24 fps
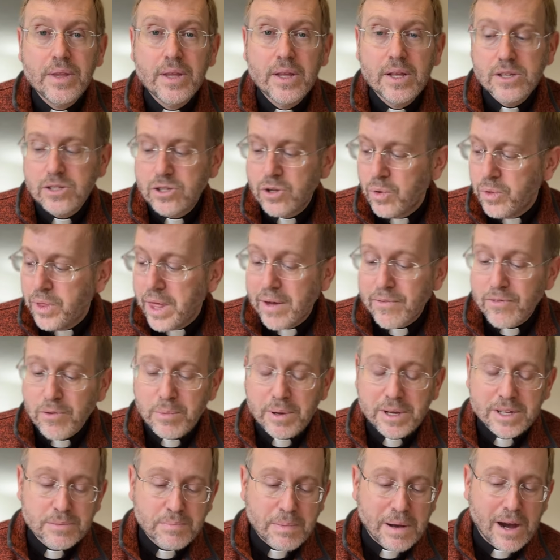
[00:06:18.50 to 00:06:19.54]
so that for
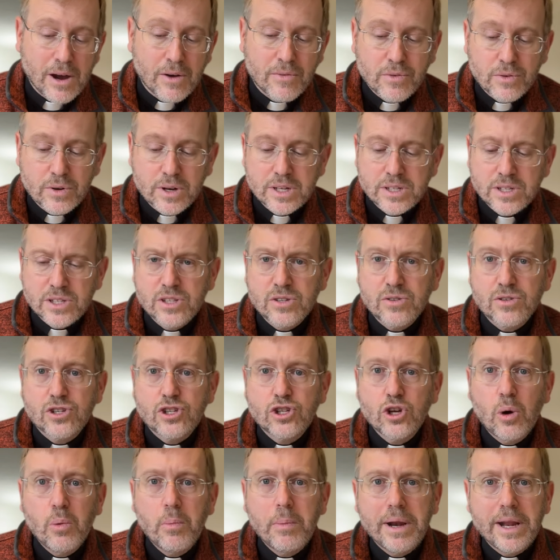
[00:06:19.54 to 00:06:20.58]
me is powerful because there's
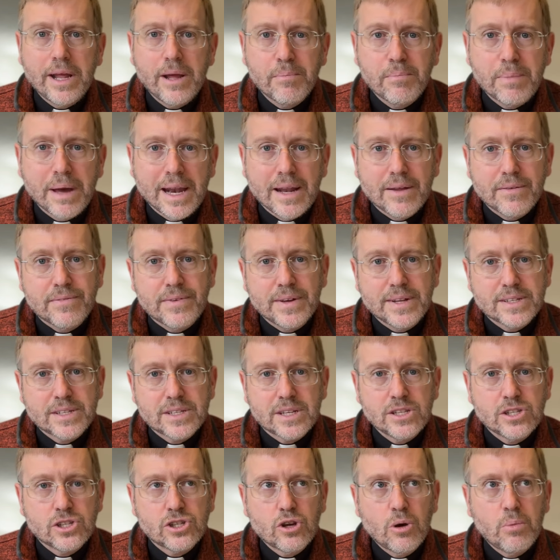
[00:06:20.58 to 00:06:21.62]
so many benefits
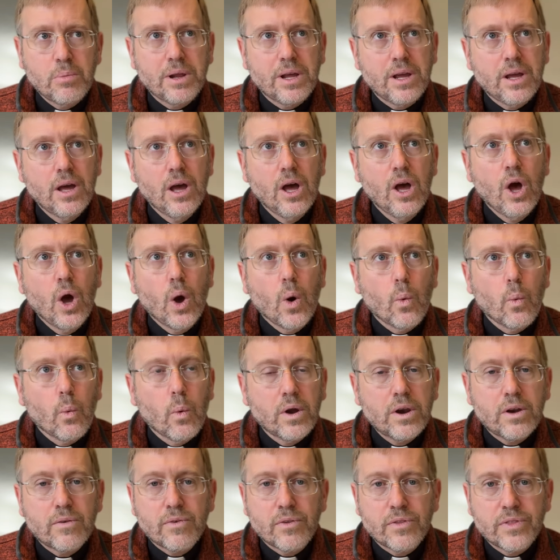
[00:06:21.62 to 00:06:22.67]
and so many
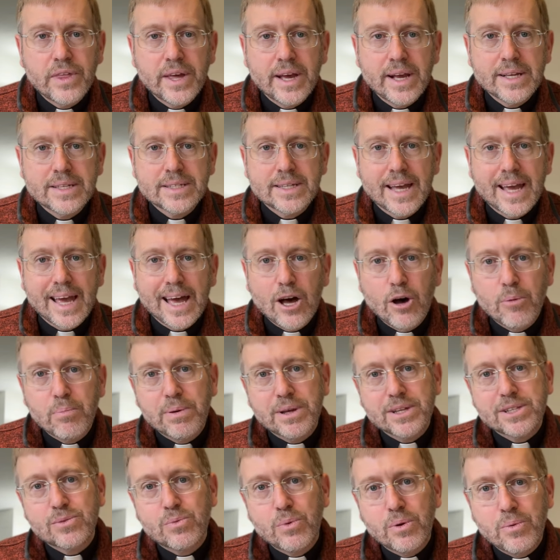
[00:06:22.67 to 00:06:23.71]
wonderful things that help
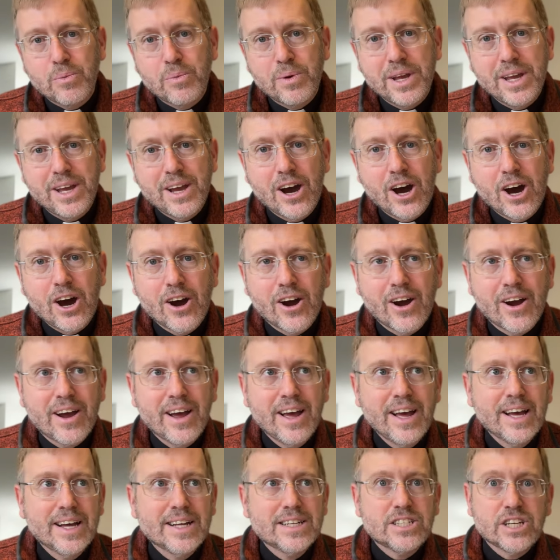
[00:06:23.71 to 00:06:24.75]
us when we are
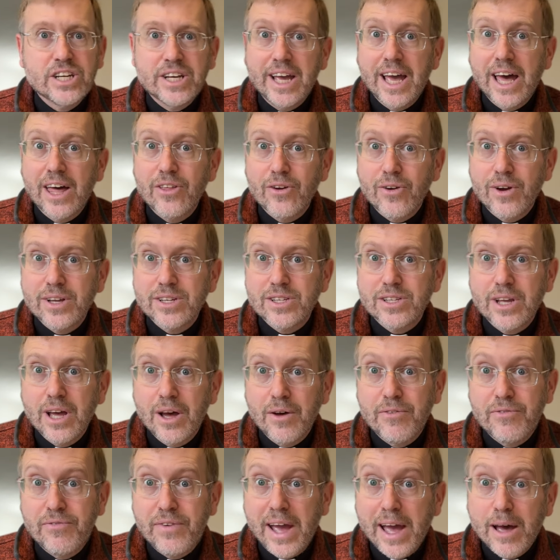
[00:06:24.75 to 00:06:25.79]
together as
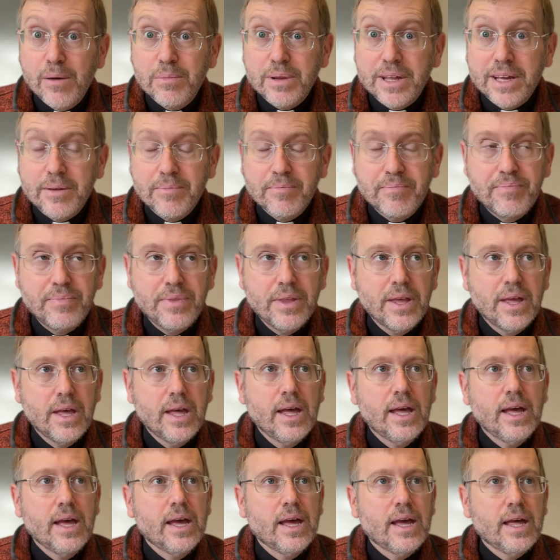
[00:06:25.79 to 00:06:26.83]
a family.
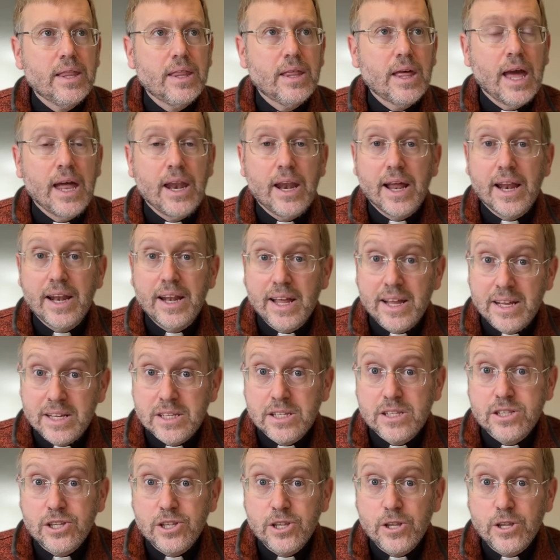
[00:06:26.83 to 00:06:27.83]
And it is,